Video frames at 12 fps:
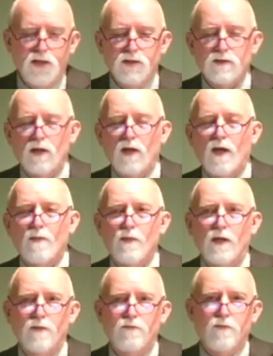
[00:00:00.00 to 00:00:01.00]
It's a lot of
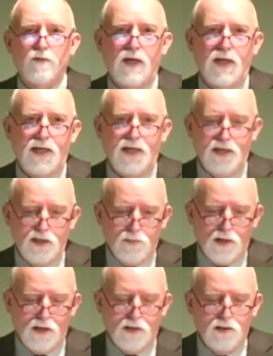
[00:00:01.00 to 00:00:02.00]
money for
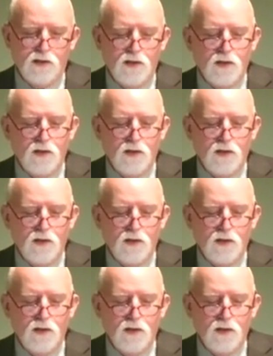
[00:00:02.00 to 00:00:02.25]
anybody.